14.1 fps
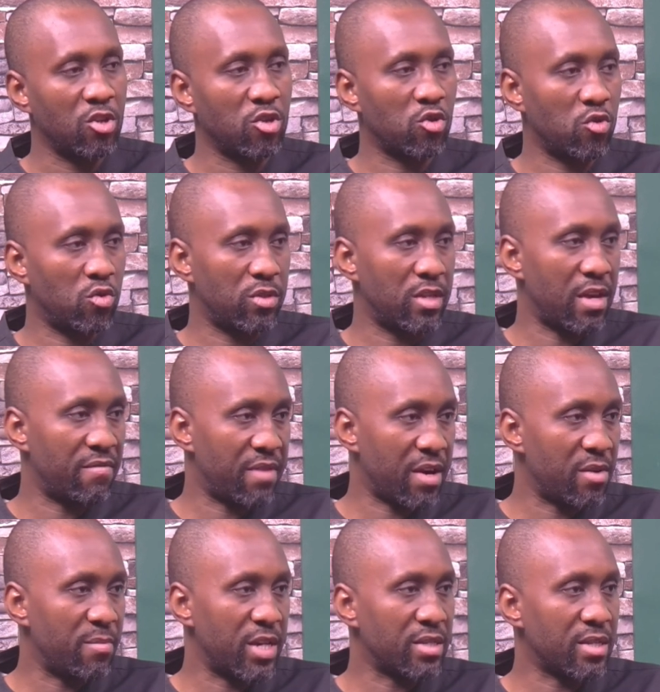So the
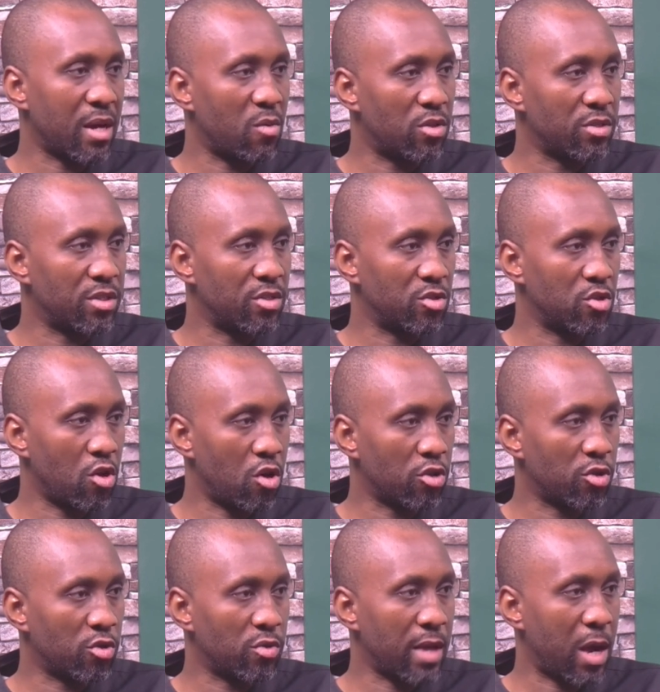environmental, what it does
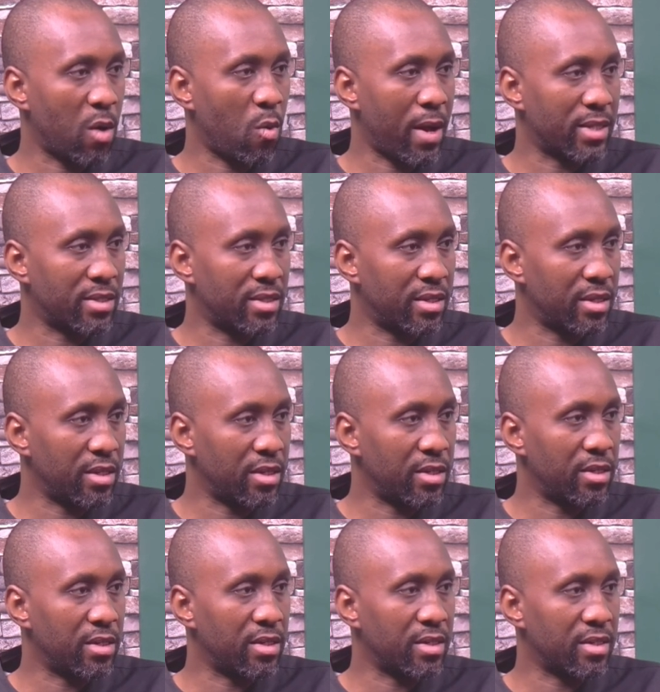to the
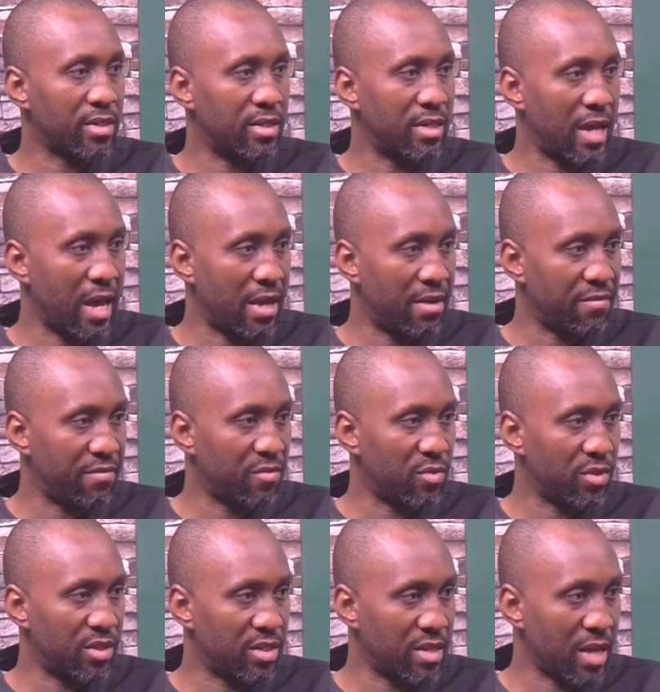aquatic life
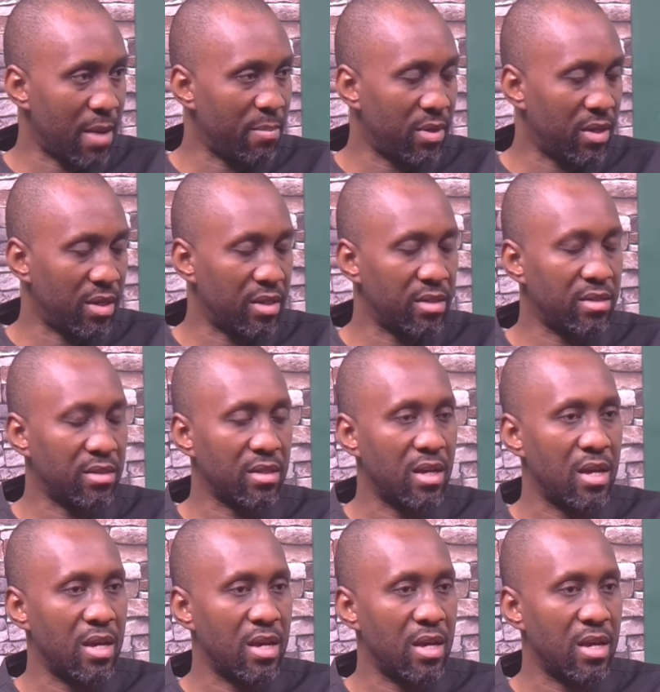within that place,